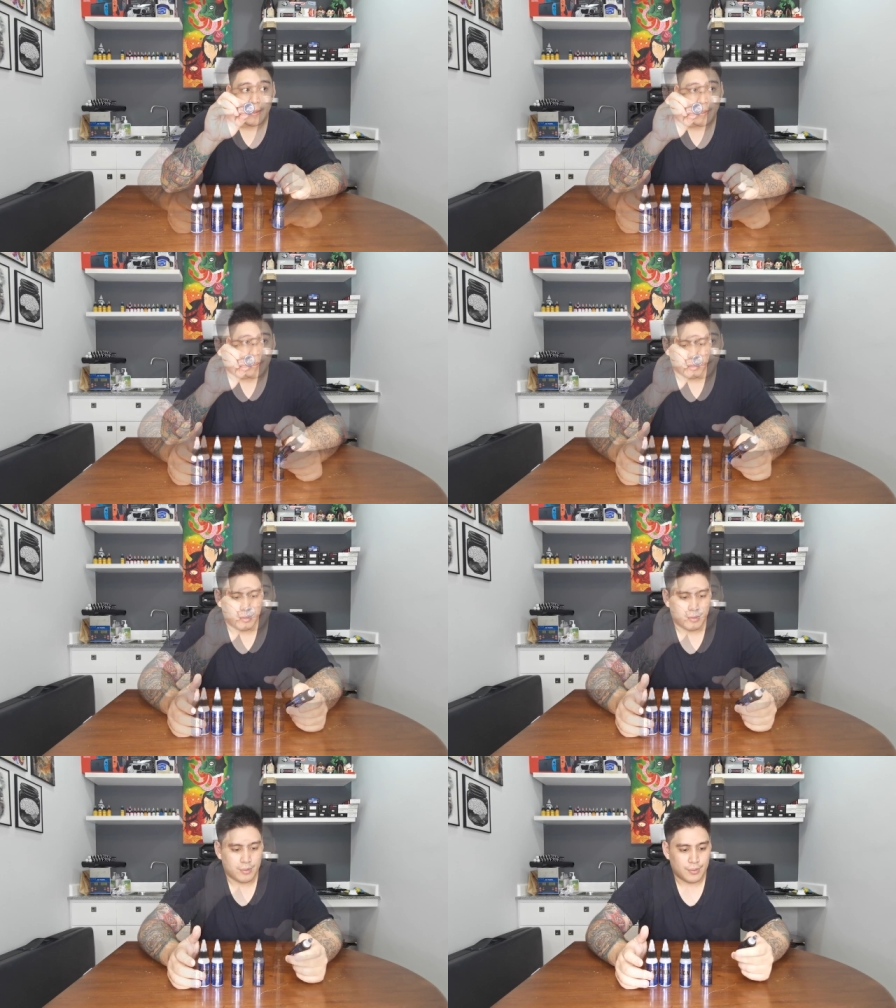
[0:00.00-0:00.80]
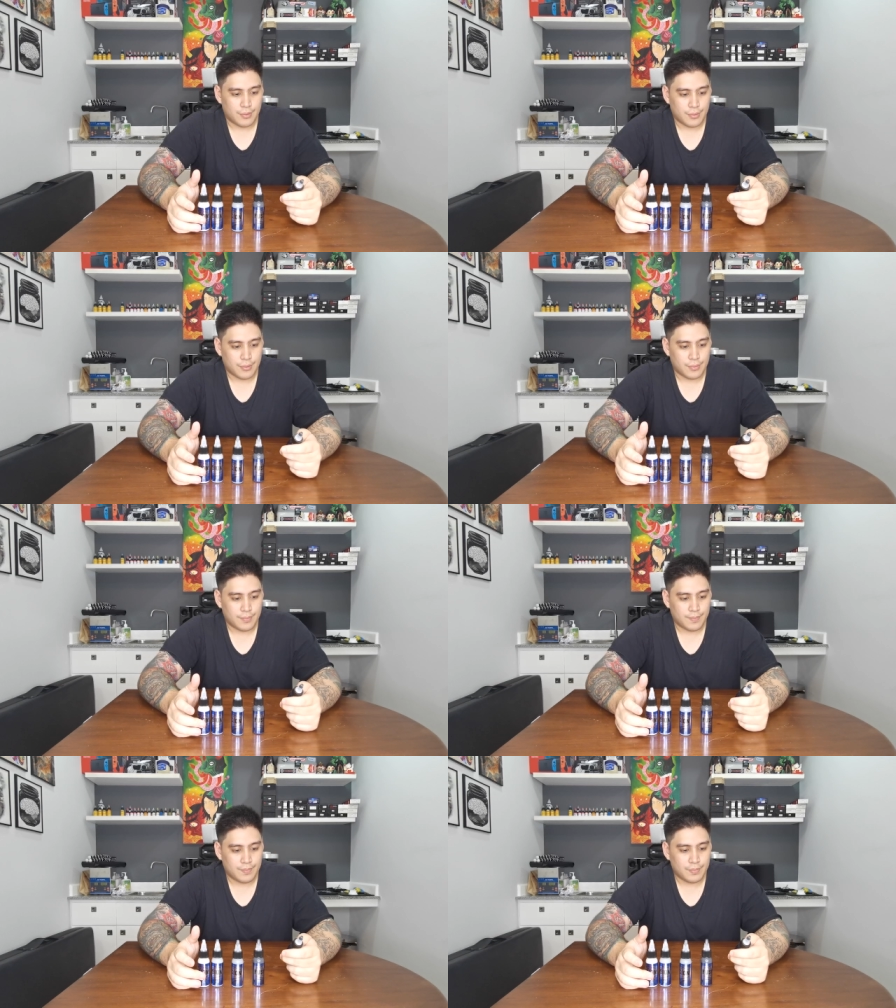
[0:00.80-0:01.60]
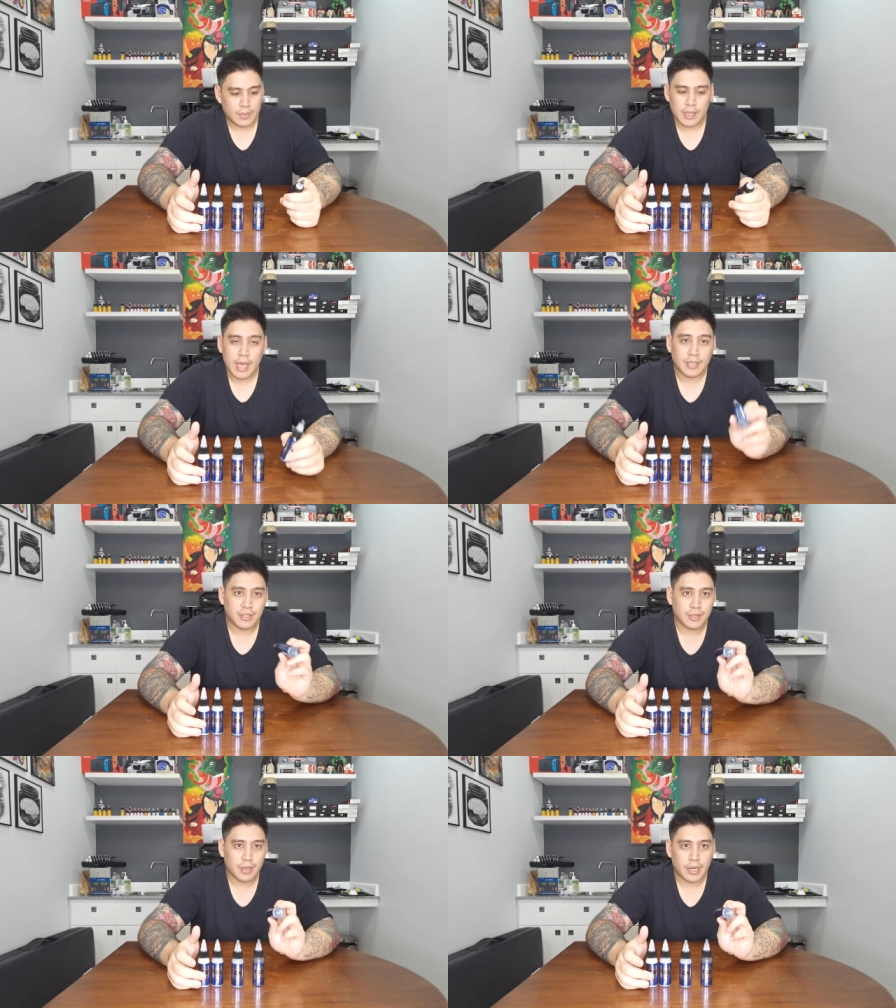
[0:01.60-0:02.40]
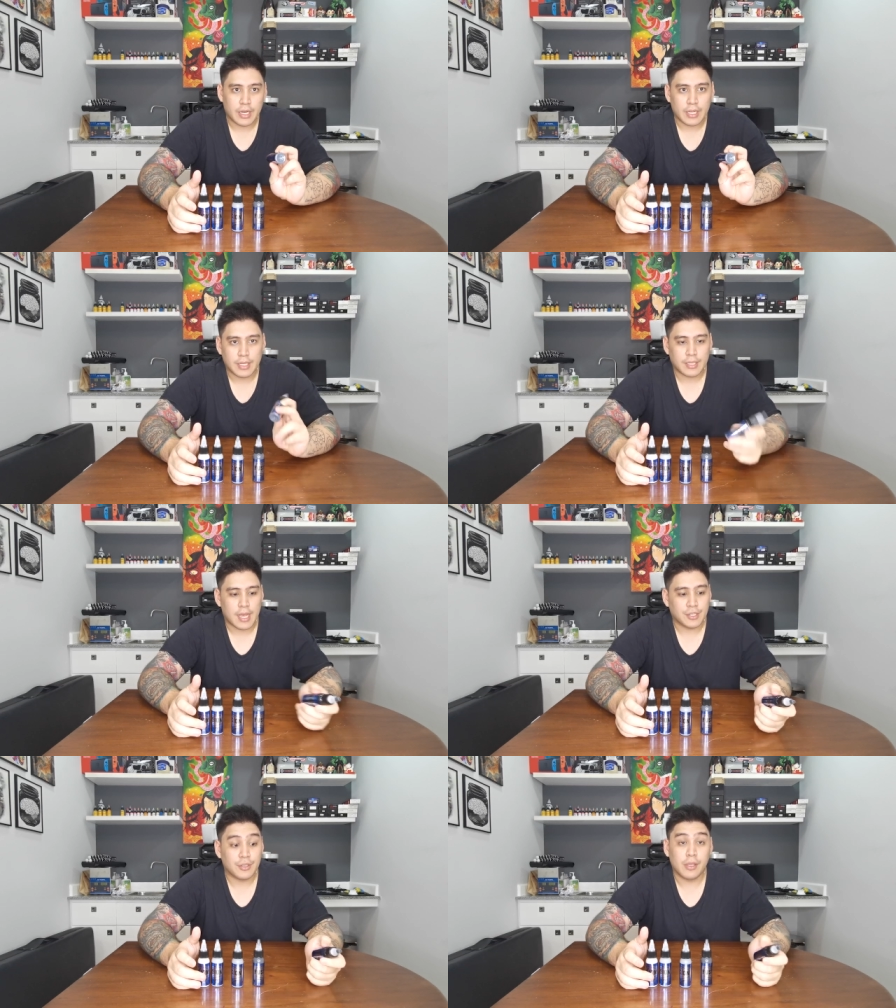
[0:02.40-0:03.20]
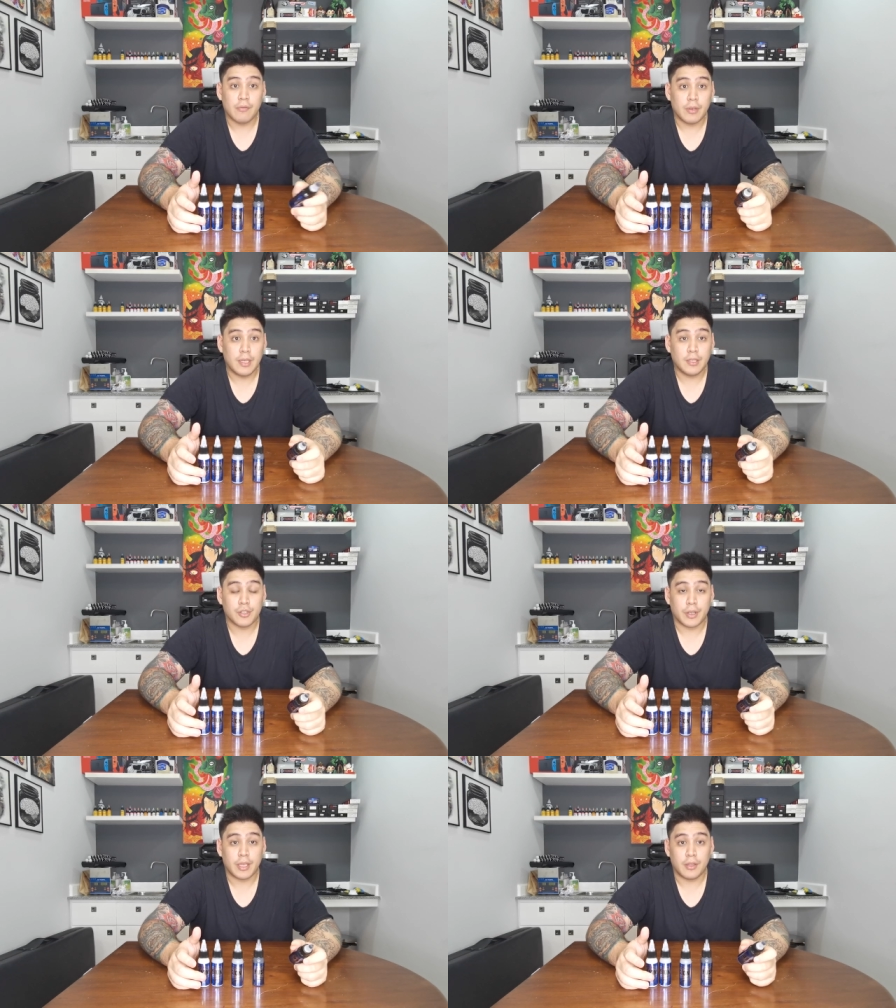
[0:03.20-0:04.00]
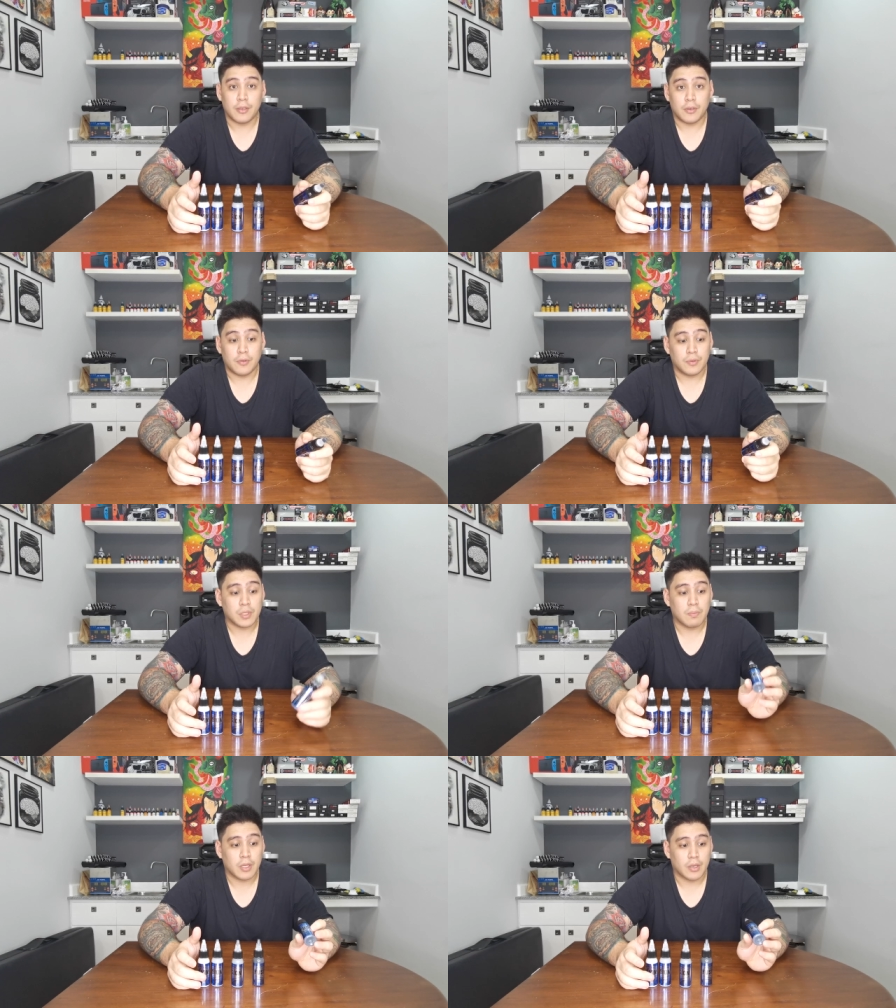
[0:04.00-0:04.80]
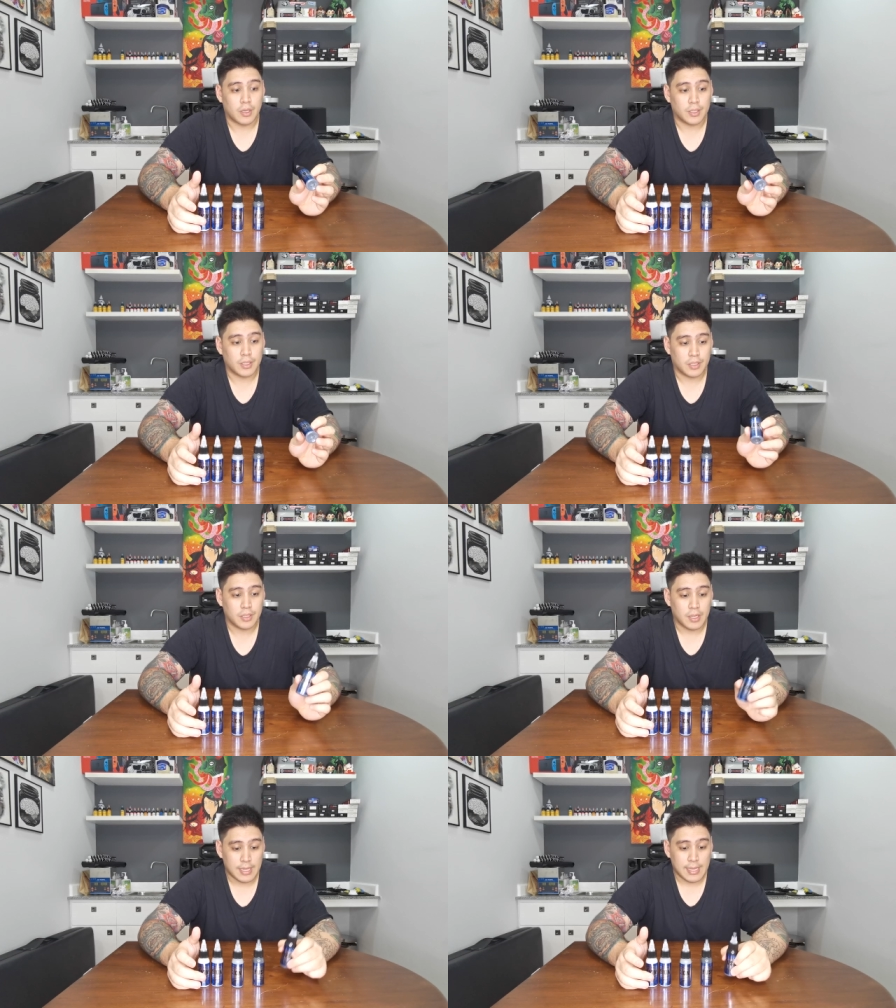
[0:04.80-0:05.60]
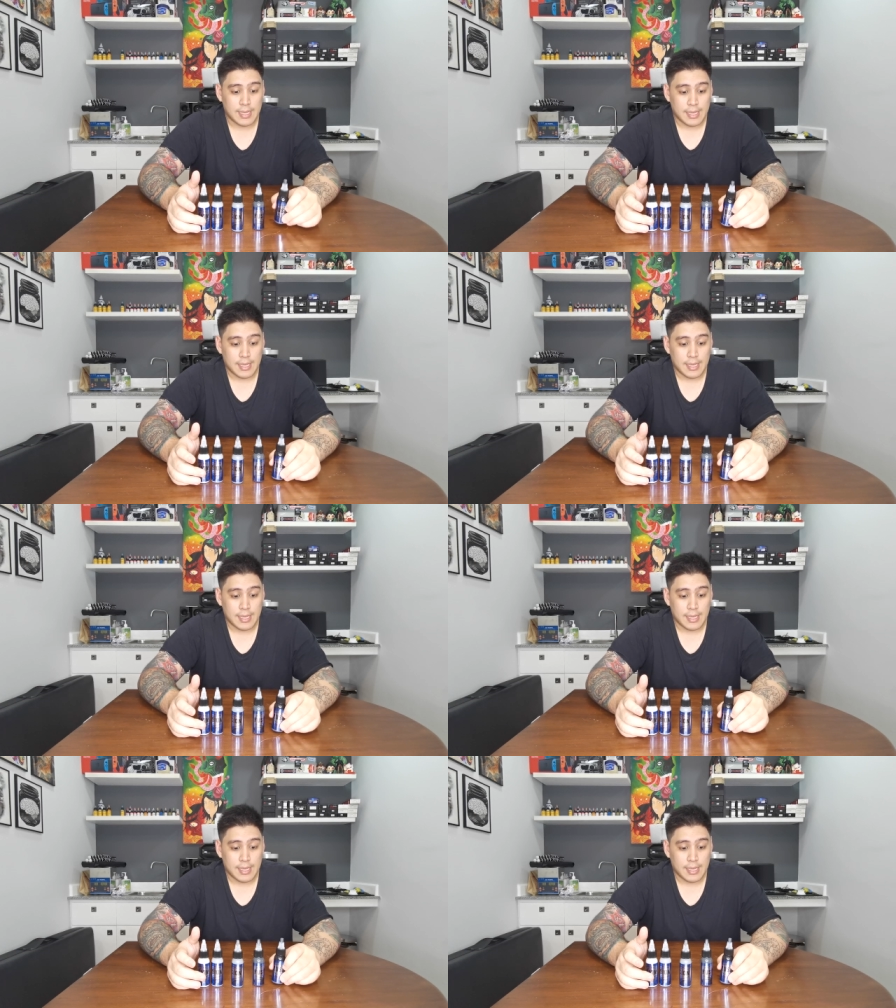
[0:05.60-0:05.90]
So extra dark is actually really tricky to use because